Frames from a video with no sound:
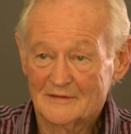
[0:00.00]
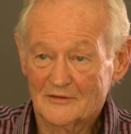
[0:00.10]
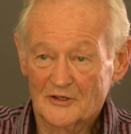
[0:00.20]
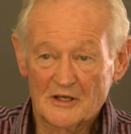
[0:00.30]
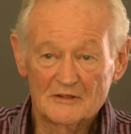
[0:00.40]

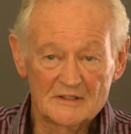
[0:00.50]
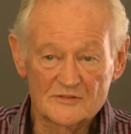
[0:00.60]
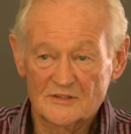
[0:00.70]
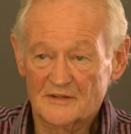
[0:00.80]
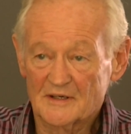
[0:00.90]
not only in
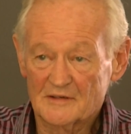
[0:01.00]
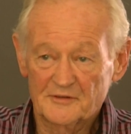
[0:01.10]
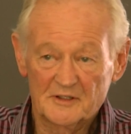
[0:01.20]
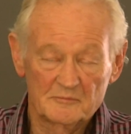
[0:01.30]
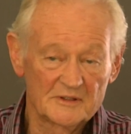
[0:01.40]
Southern
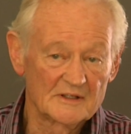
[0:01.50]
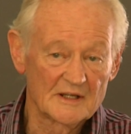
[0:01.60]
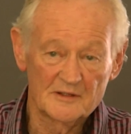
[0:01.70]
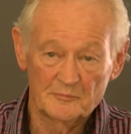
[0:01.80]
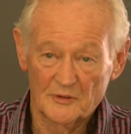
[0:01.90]
Africa but in
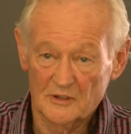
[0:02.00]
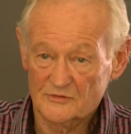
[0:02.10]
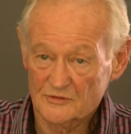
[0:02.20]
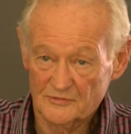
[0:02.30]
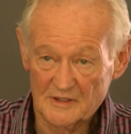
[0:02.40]
other
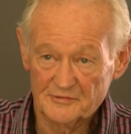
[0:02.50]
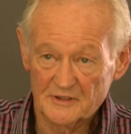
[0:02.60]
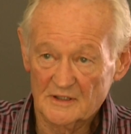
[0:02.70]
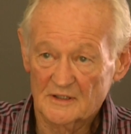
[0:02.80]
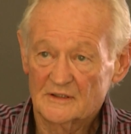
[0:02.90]
parts of
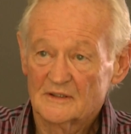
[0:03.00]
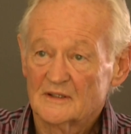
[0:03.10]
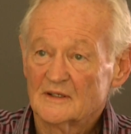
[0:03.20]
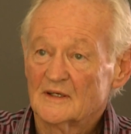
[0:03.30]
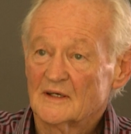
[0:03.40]
Africa,
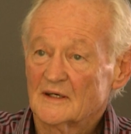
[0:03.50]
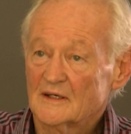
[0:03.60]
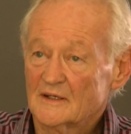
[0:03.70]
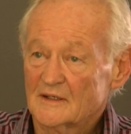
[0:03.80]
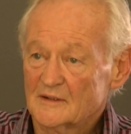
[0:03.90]

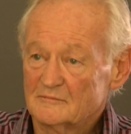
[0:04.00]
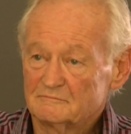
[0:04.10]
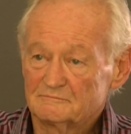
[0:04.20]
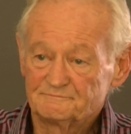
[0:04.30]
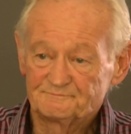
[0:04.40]

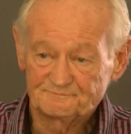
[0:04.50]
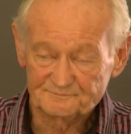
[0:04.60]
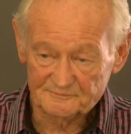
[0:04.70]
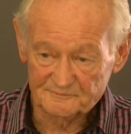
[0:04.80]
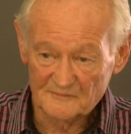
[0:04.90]

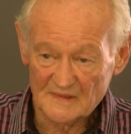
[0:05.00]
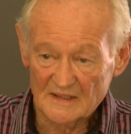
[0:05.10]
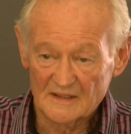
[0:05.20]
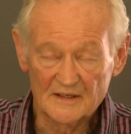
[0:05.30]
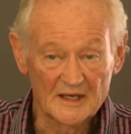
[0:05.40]

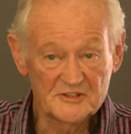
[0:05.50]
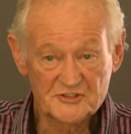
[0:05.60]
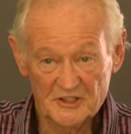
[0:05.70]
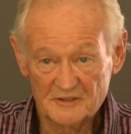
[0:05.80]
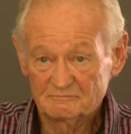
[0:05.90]
in
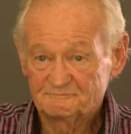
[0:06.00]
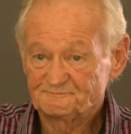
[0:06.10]
Asia,